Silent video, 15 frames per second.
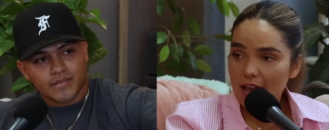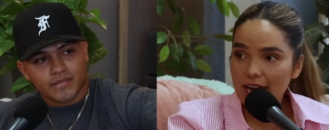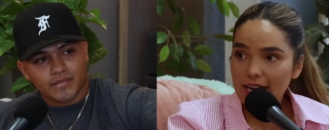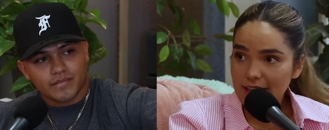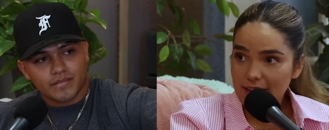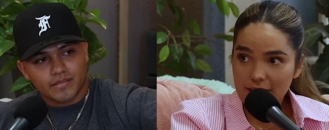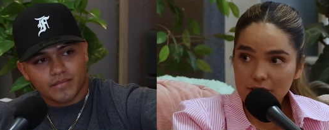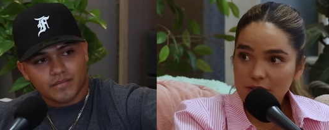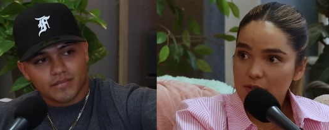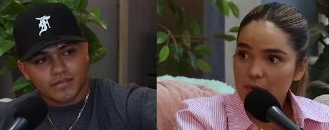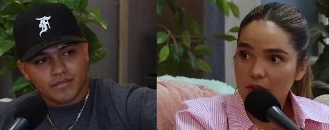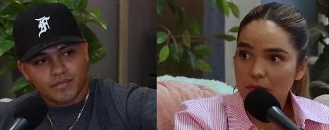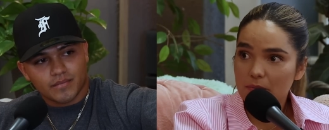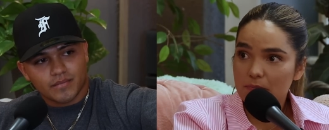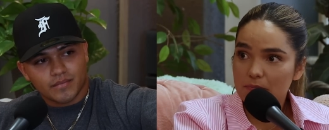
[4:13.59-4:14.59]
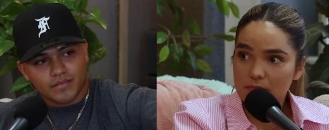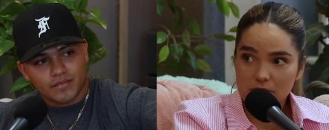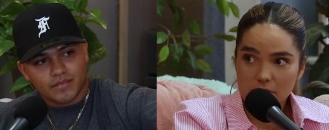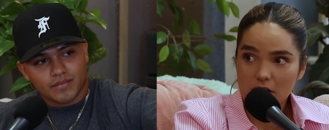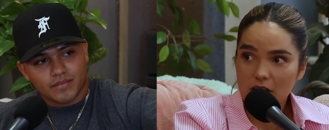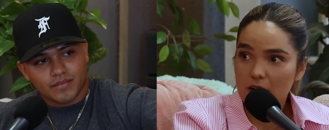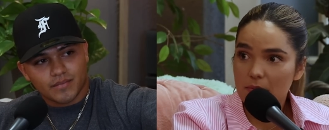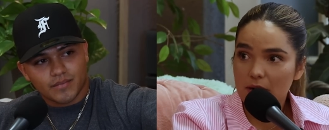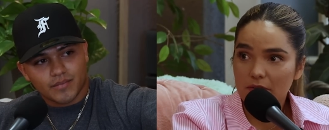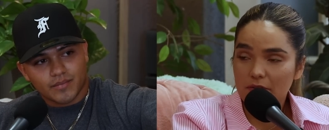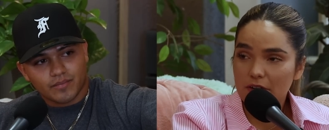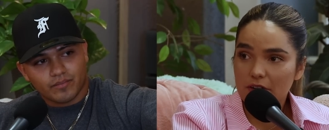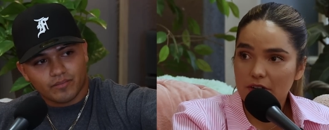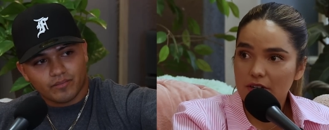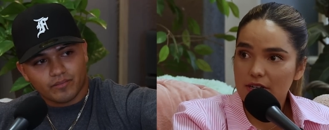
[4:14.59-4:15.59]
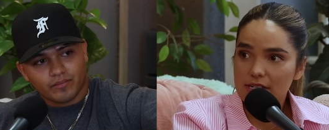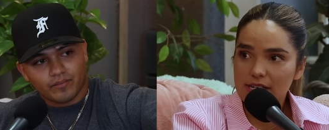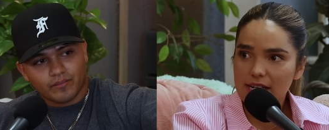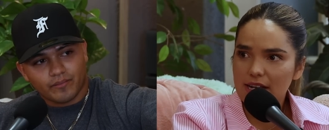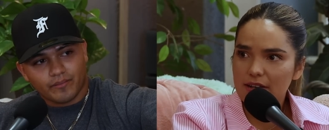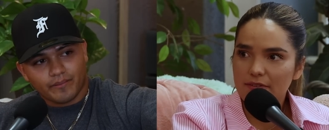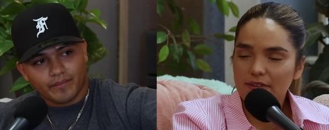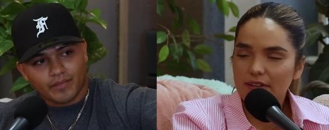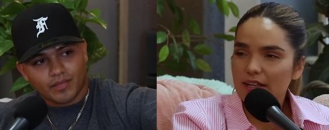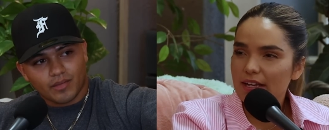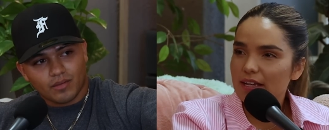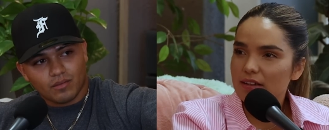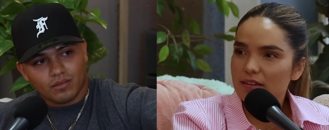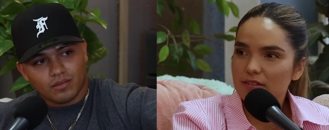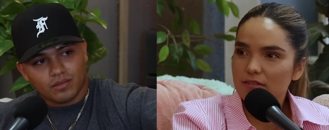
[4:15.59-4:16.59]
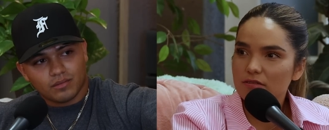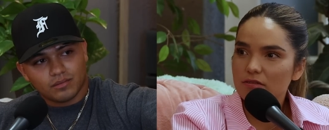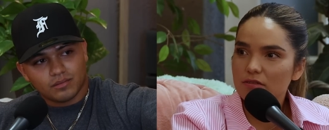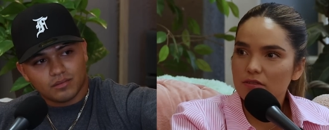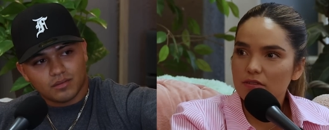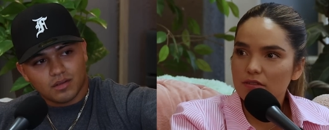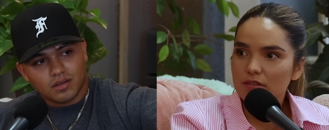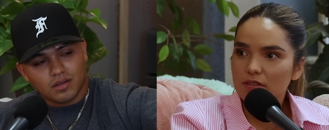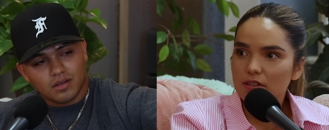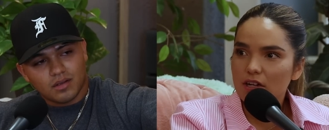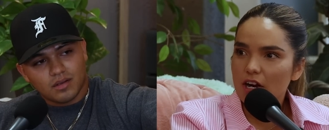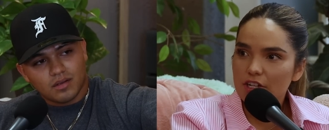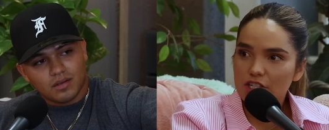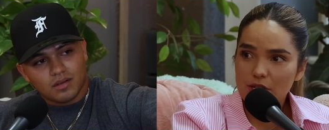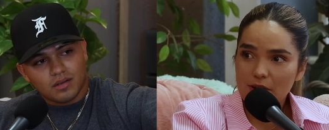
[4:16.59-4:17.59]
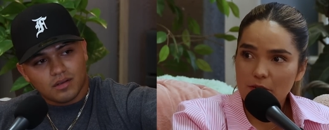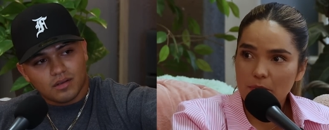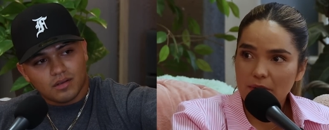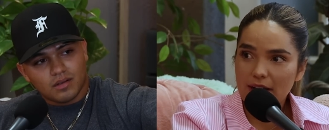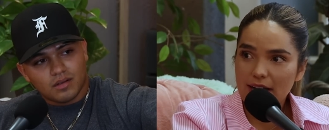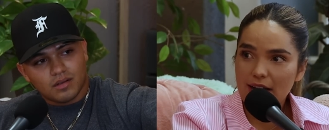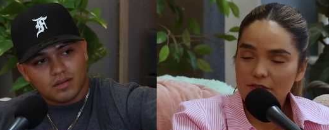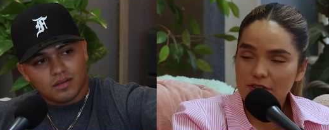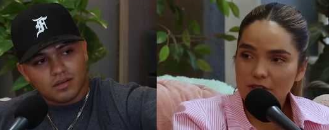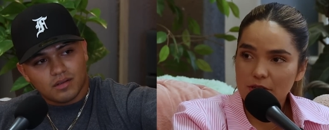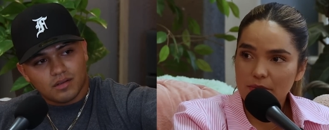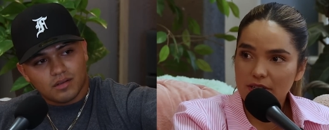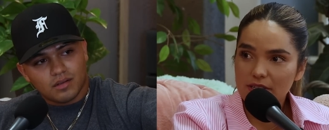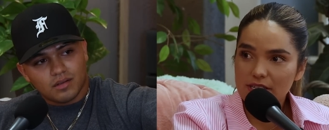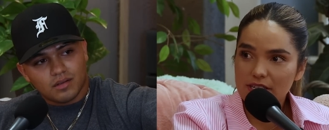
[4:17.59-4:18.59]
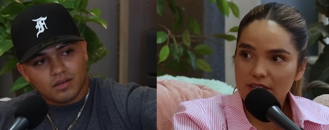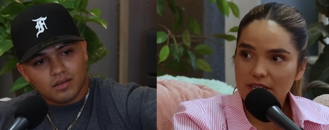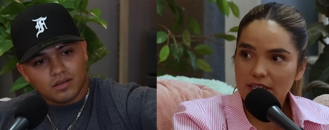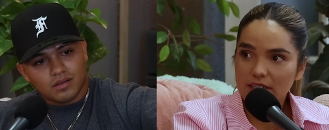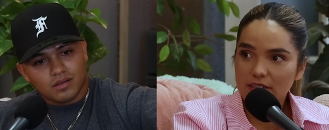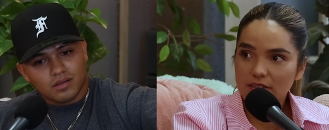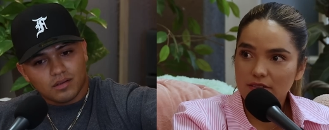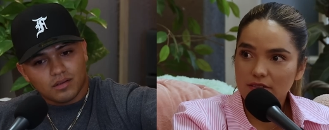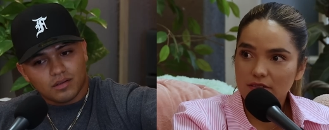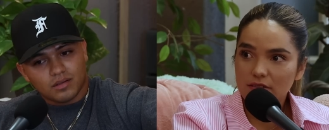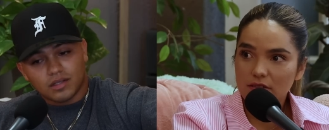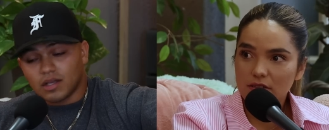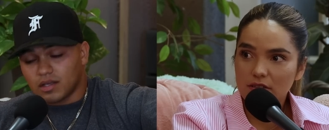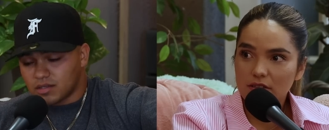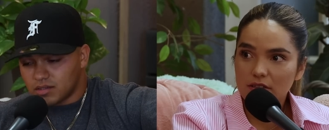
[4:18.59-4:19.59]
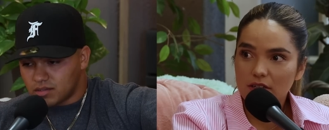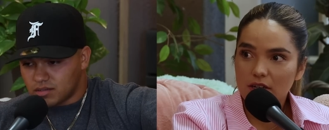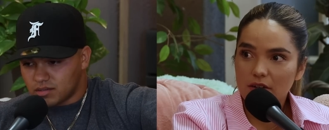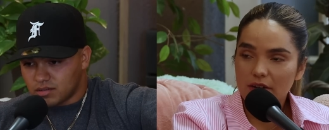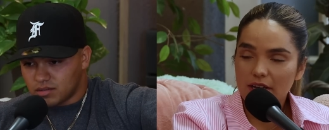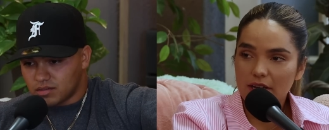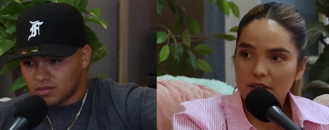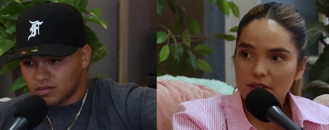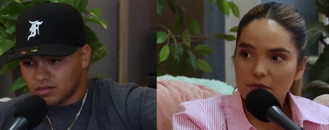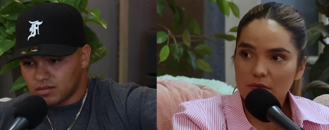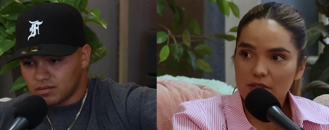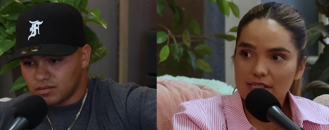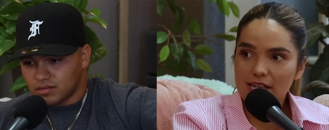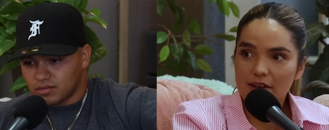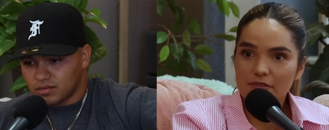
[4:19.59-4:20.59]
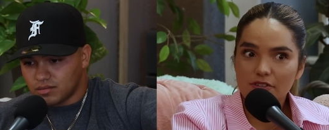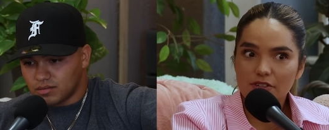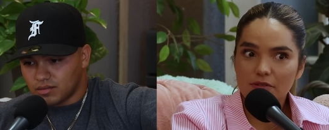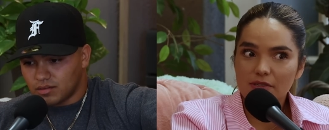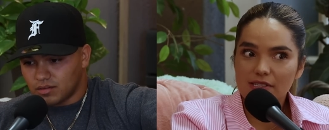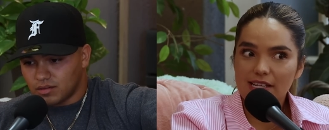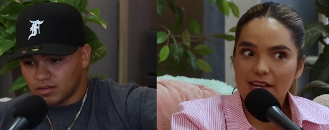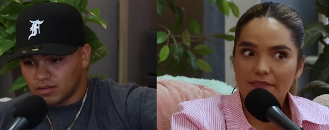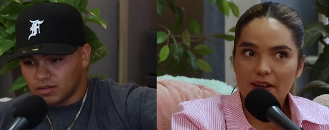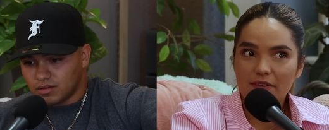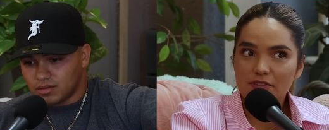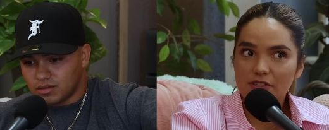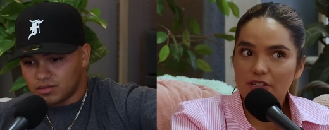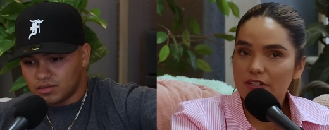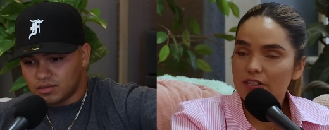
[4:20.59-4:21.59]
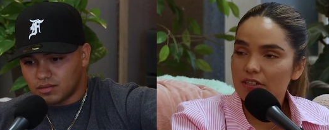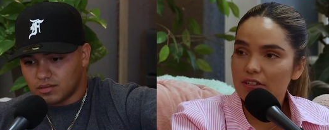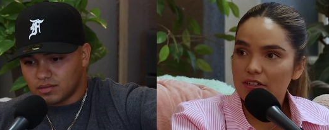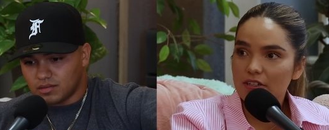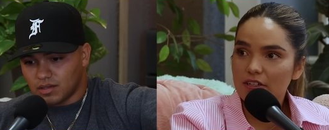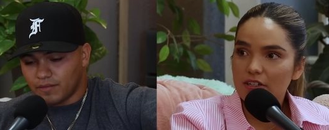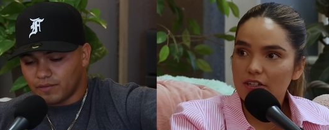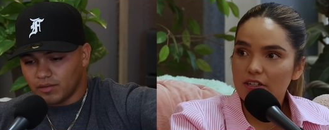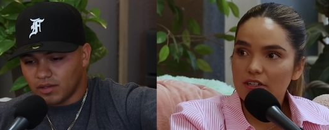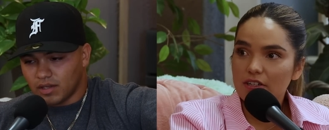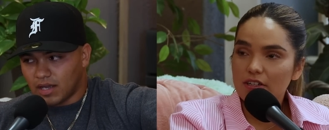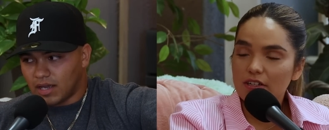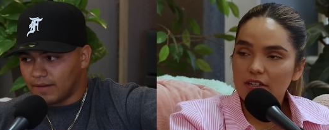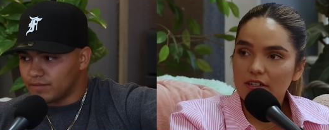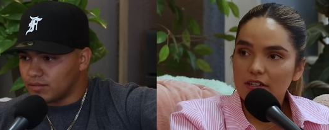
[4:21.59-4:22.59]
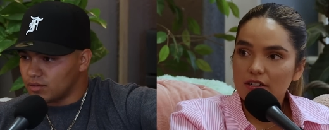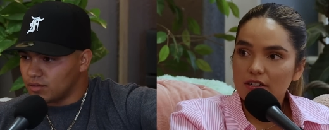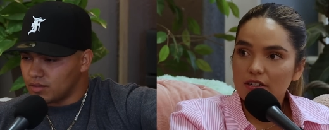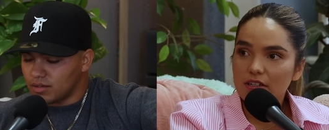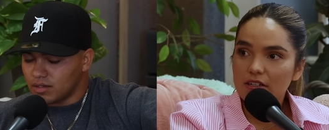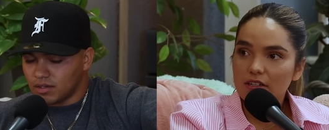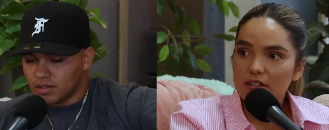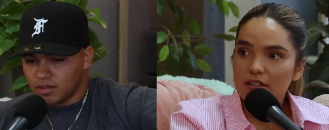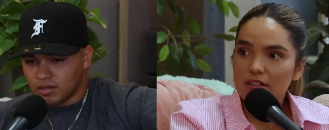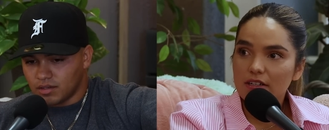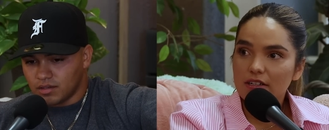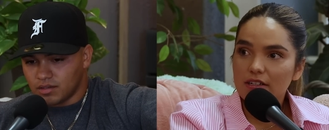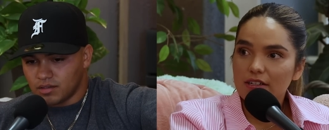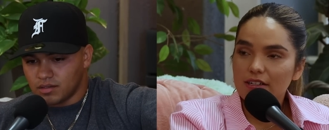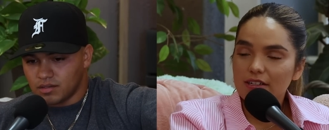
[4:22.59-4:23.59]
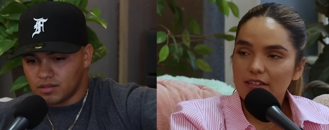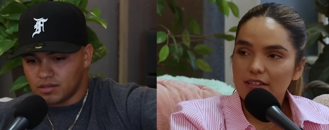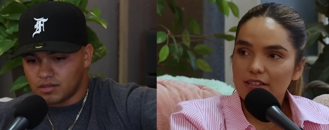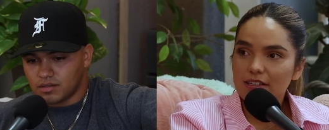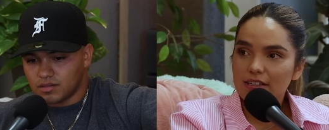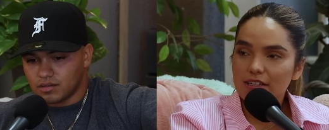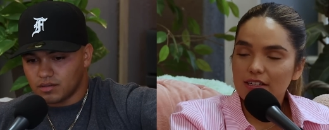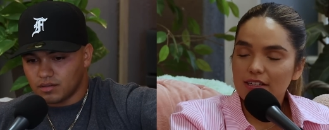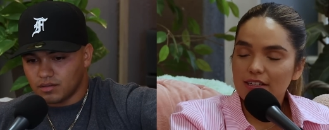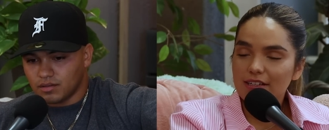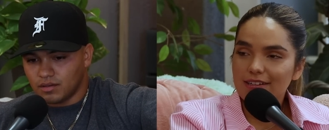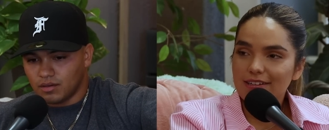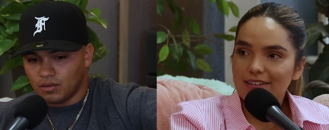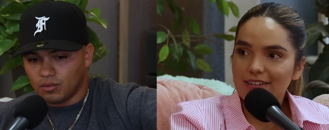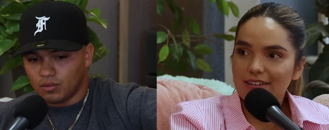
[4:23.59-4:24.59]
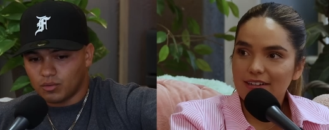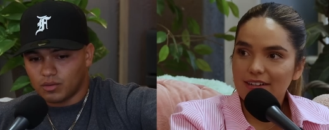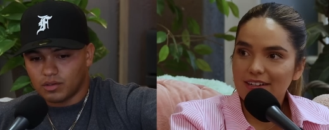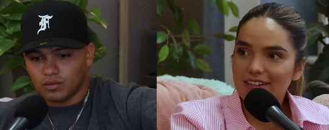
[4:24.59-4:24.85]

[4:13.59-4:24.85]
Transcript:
Speaker 1: Anything else you want to talk about for your current day? I feel like, do you have a plan after the military?
Speaker 2: Yes.
Speaker 1: Okay. What's after? What's life after?
Speaker 2: Definitely after is, you know,